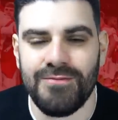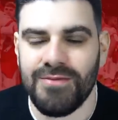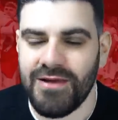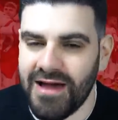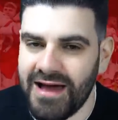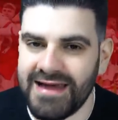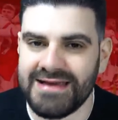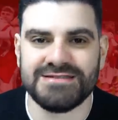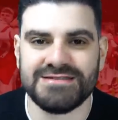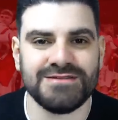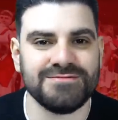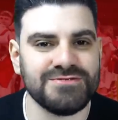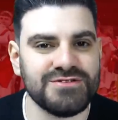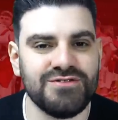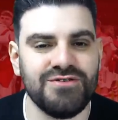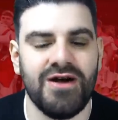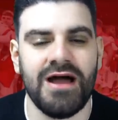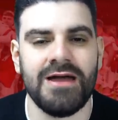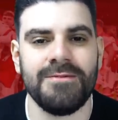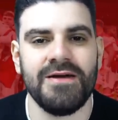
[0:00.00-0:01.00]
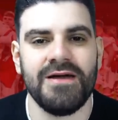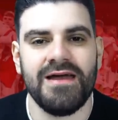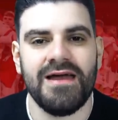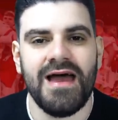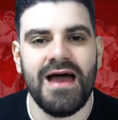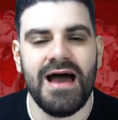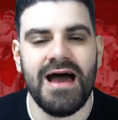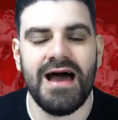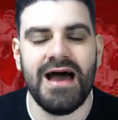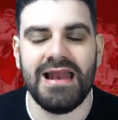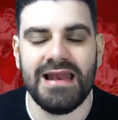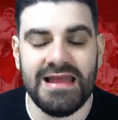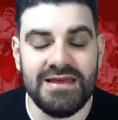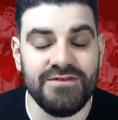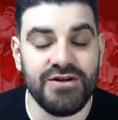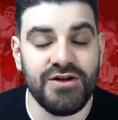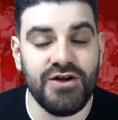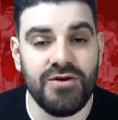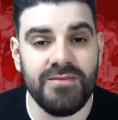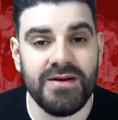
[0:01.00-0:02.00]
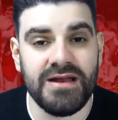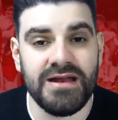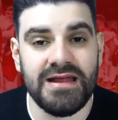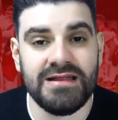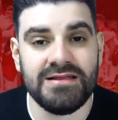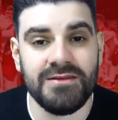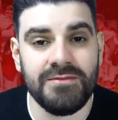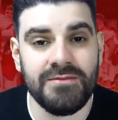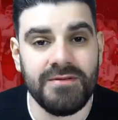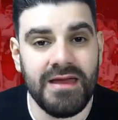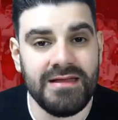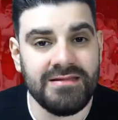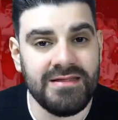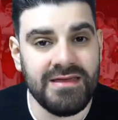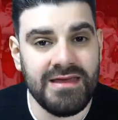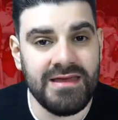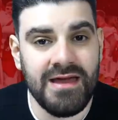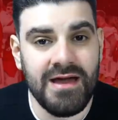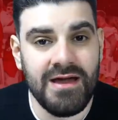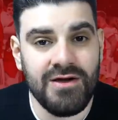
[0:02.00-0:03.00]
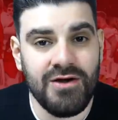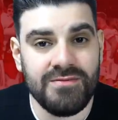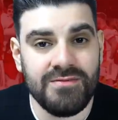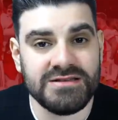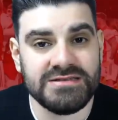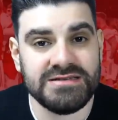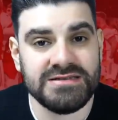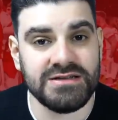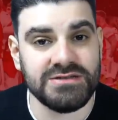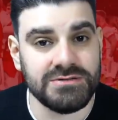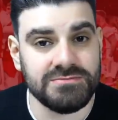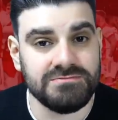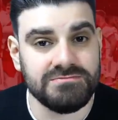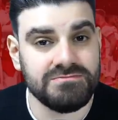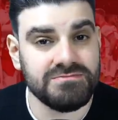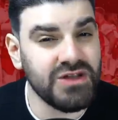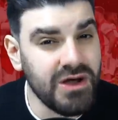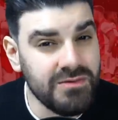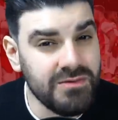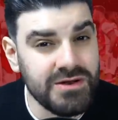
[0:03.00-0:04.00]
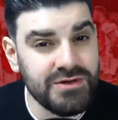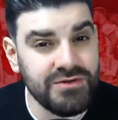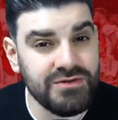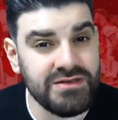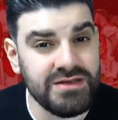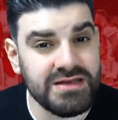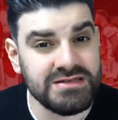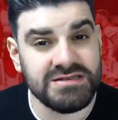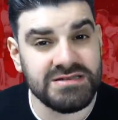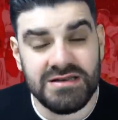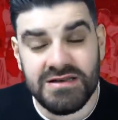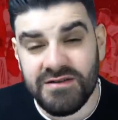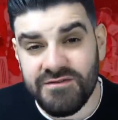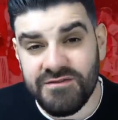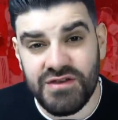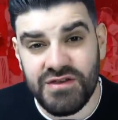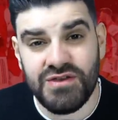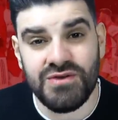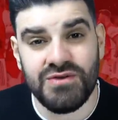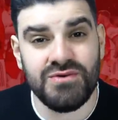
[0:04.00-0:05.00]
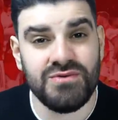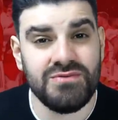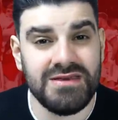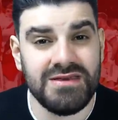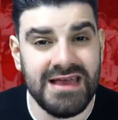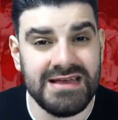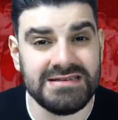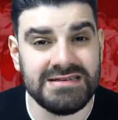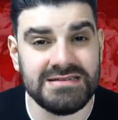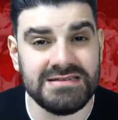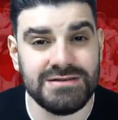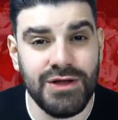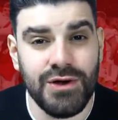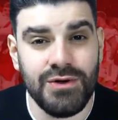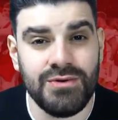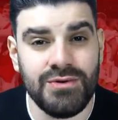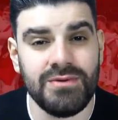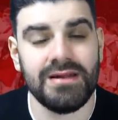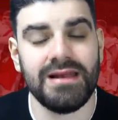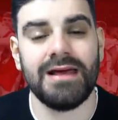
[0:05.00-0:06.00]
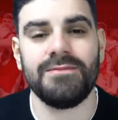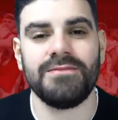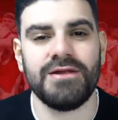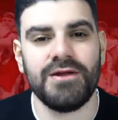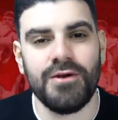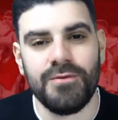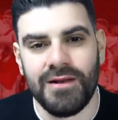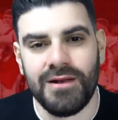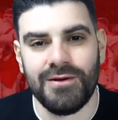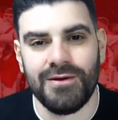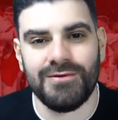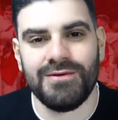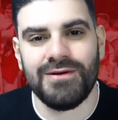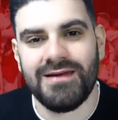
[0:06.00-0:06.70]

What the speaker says: Like, subscribe, leave a comment in the comment section. Darwin Nunez, for you, yes, no? Let me know below.